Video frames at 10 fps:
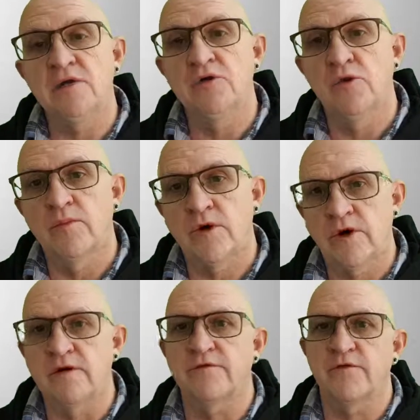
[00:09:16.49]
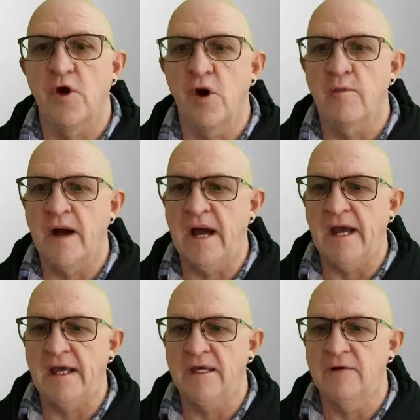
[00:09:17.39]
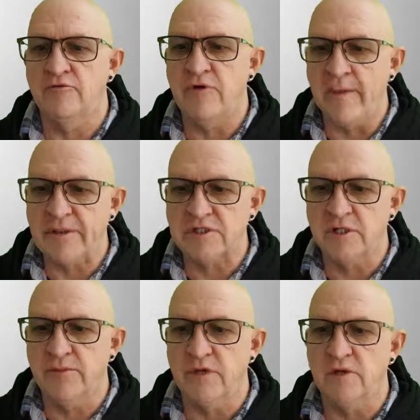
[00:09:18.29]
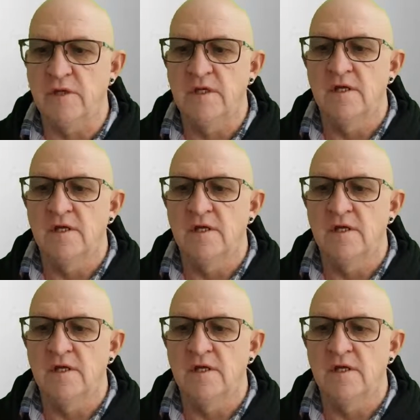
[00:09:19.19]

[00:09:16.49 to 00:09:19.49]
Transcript: your product from a reputable